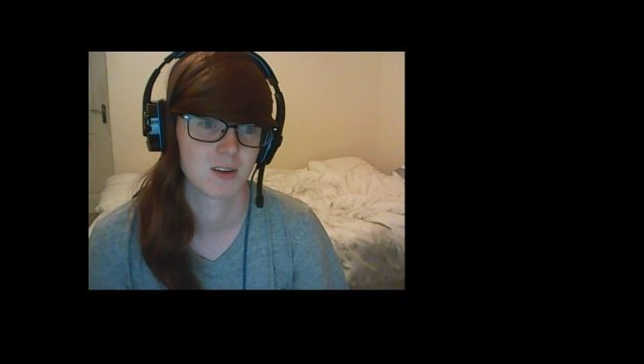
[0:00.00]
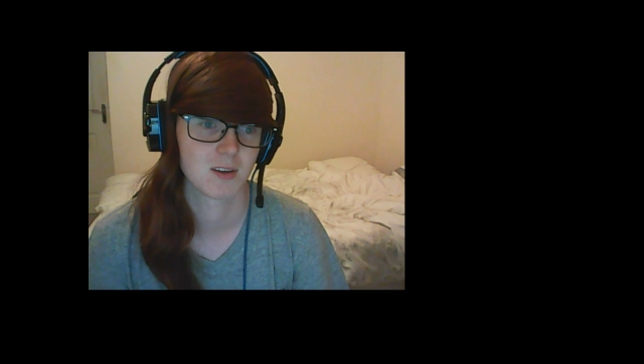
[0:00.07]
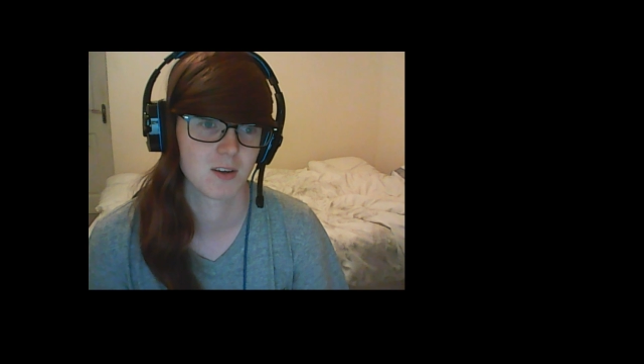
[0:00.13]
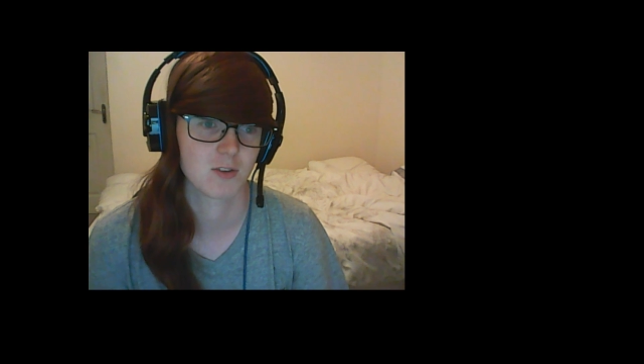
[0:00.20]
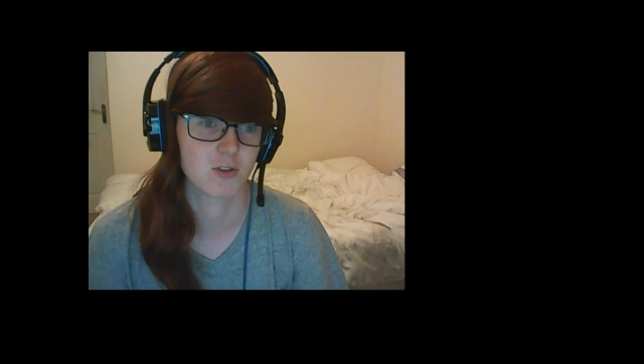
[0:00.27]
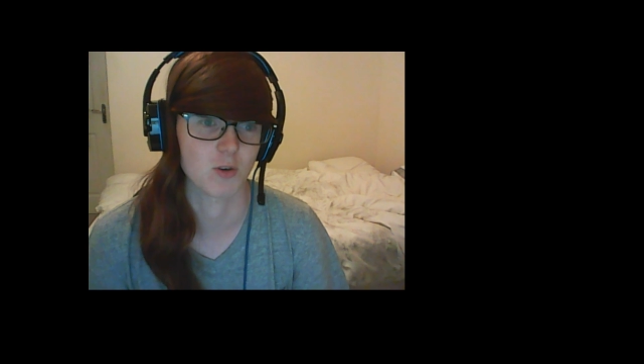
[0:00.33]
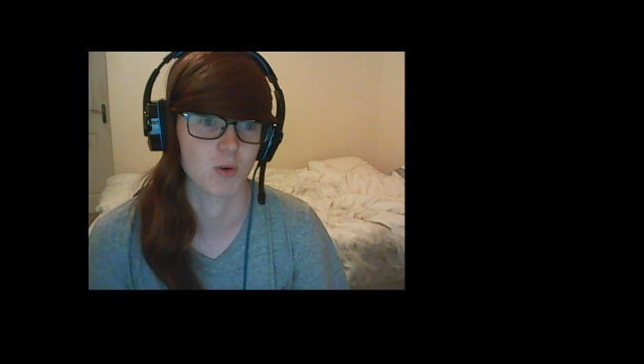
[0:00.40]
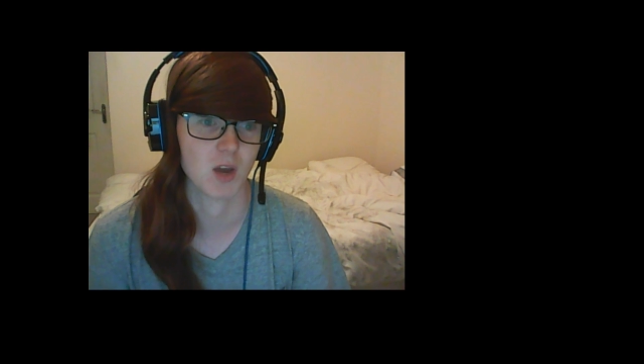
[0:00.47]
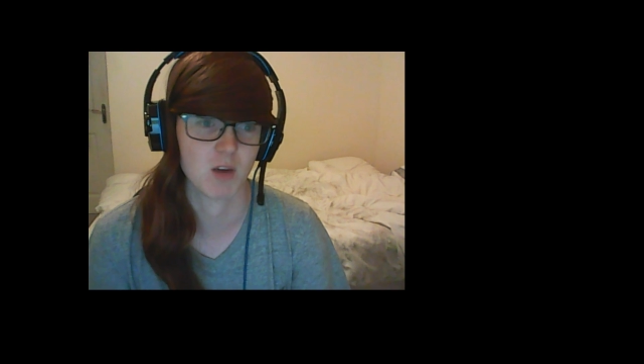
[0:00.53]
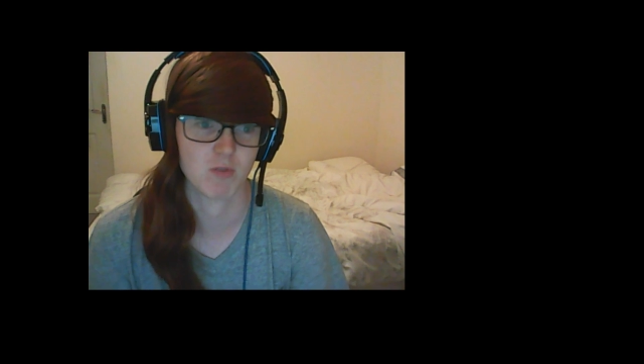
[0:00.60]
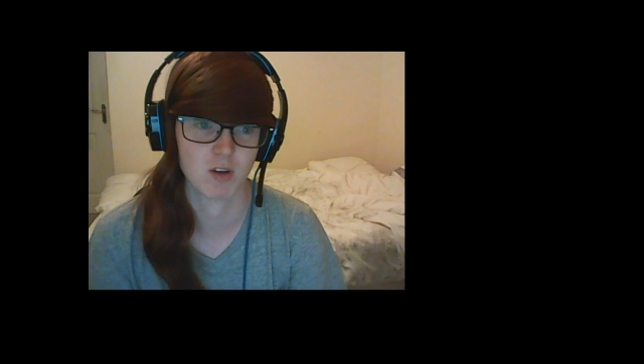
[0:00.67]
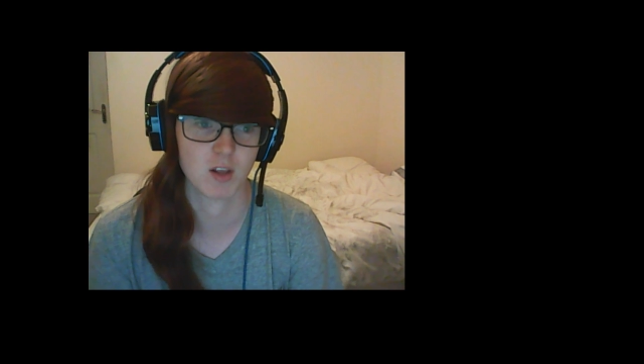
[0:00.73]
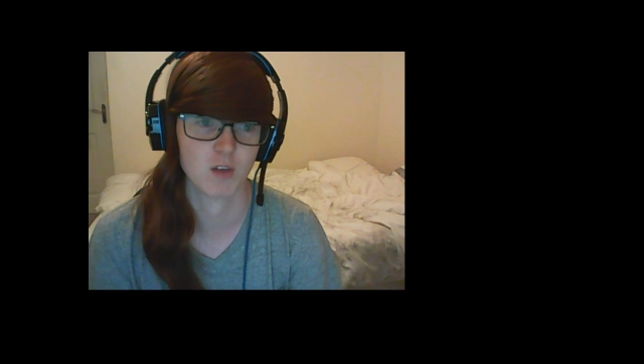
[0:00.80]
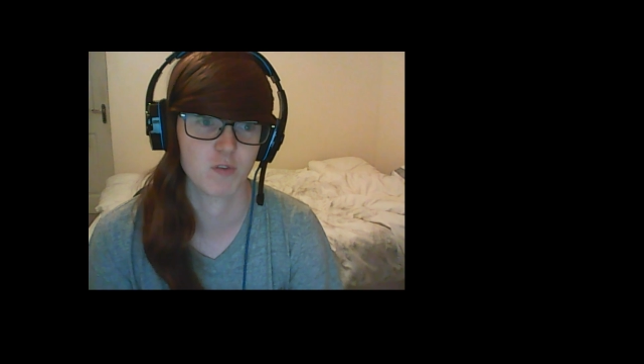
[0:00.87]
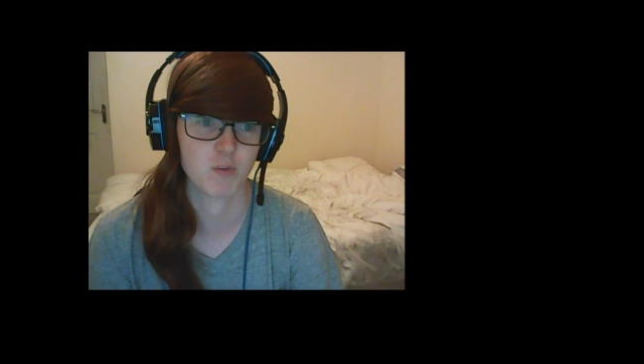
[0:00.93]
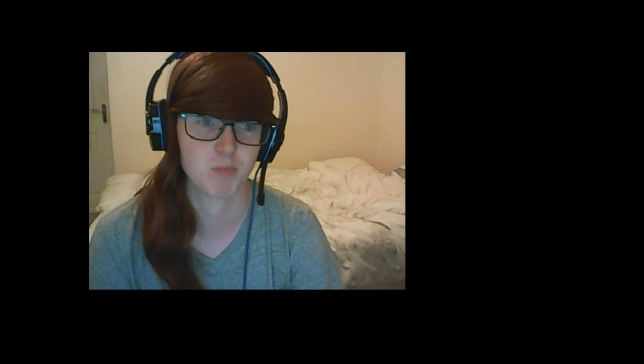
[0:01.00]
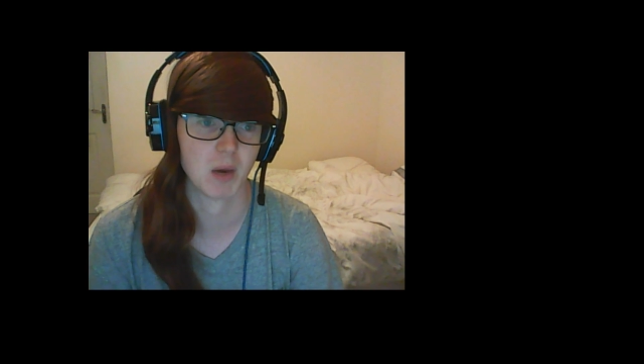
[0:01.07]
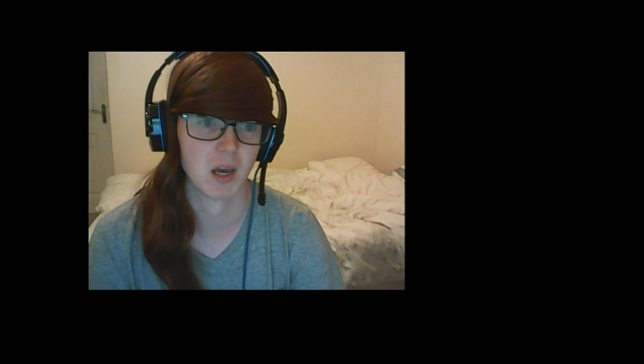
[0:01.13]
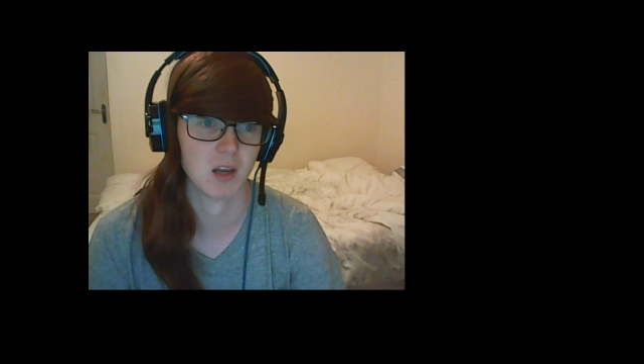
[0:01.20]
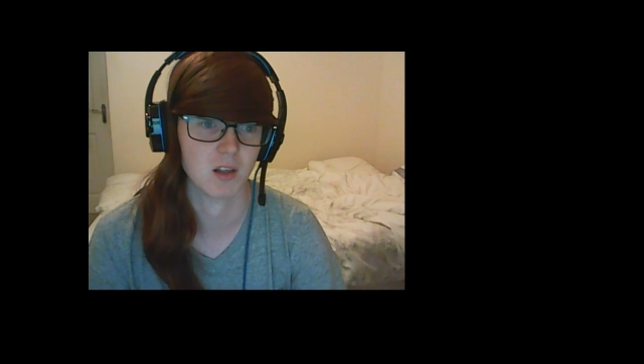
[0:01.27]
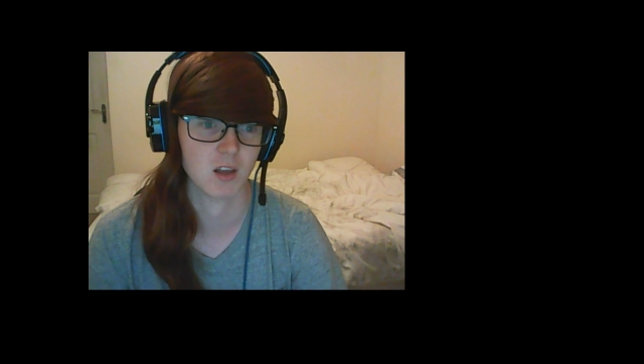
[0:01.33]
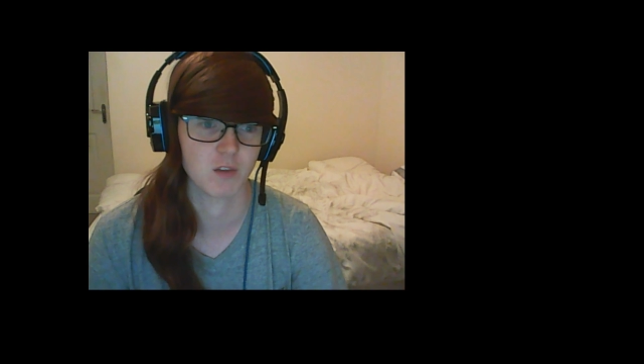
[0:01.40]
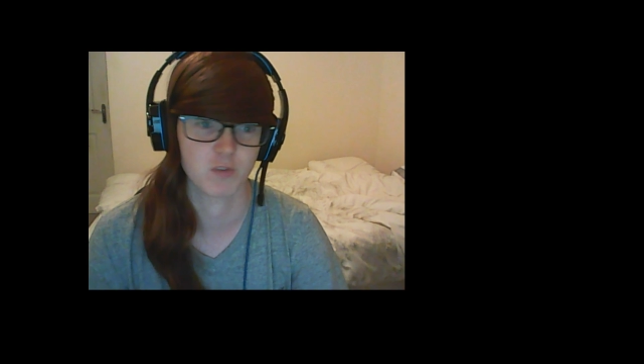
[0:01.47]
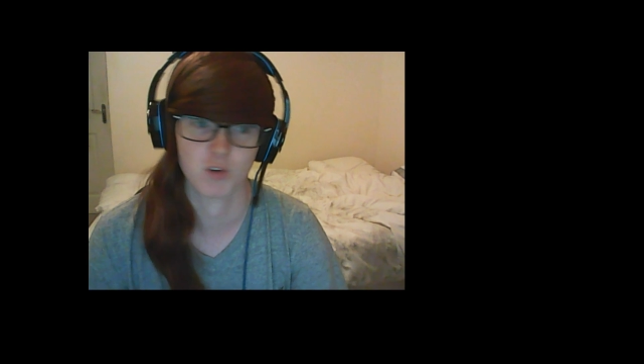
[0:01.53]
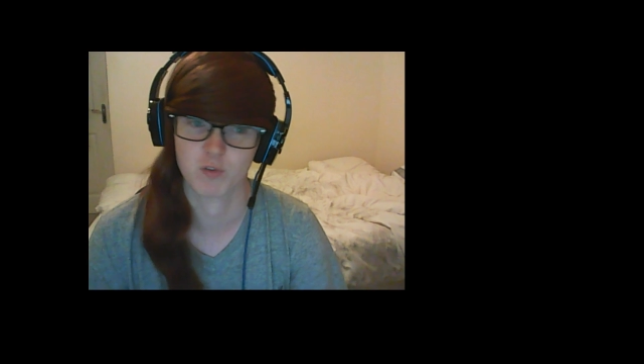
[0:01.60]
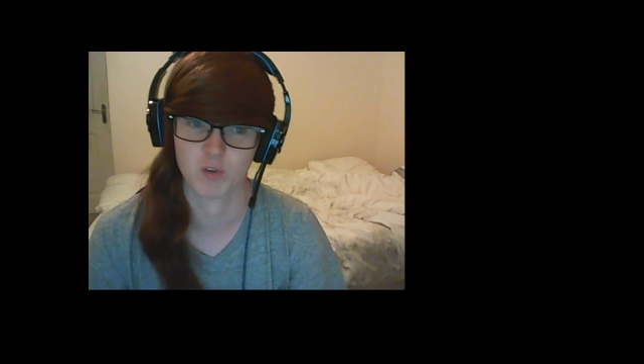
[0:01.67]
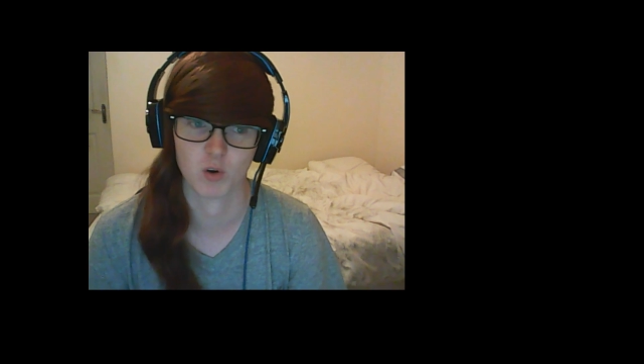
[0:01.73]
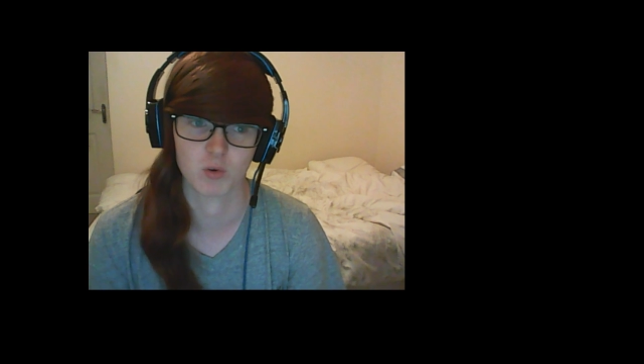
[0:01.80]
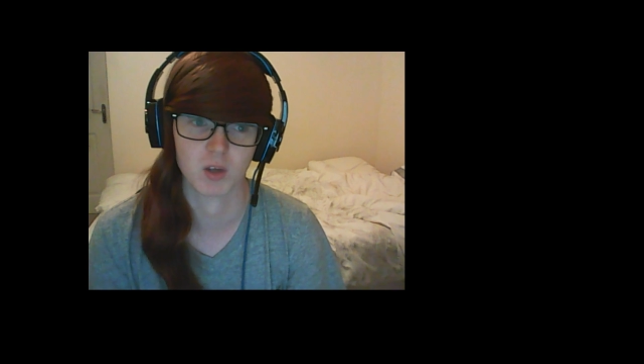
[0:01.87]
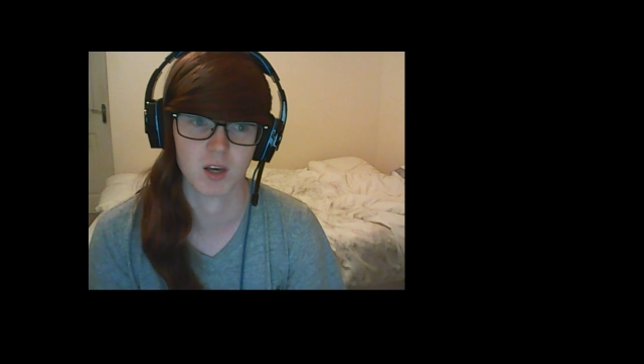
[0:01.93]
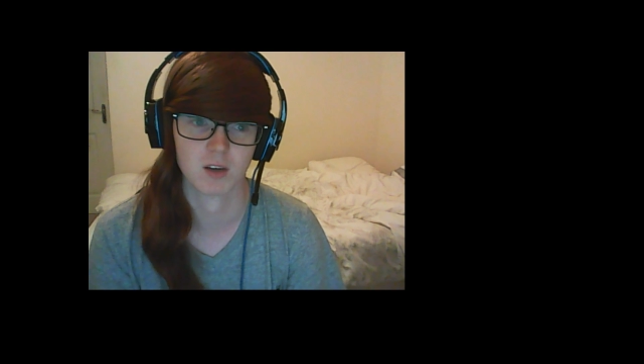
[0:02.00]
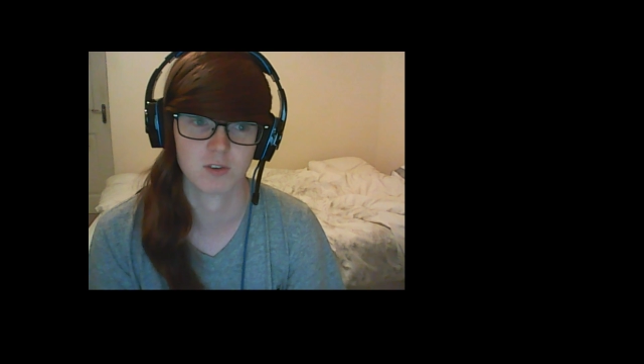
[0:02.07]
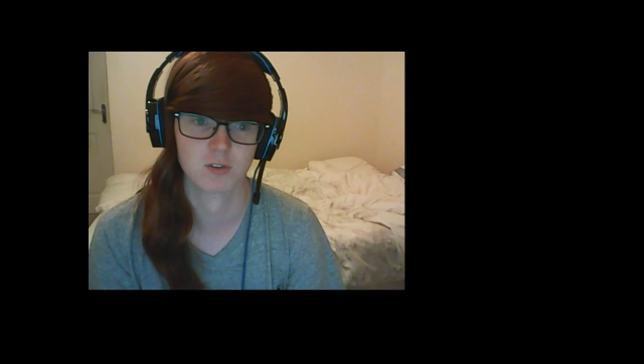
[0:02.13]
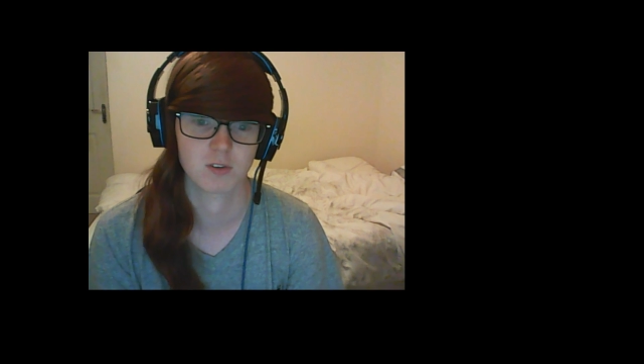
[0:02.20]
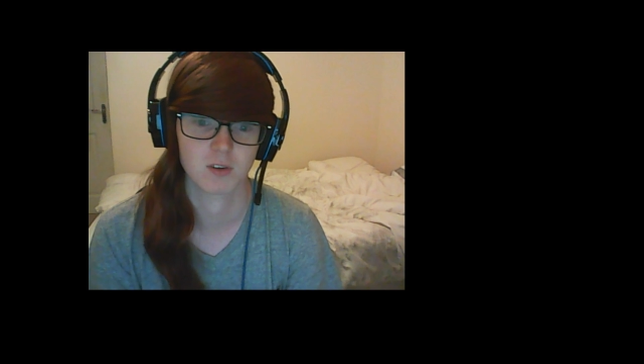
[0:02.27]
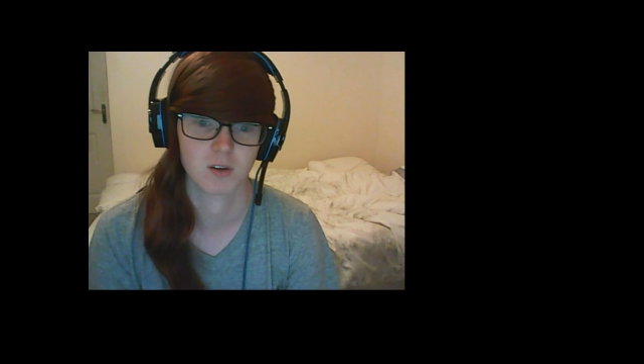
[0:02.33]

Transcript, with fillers: So get ready for pain if you vote yes.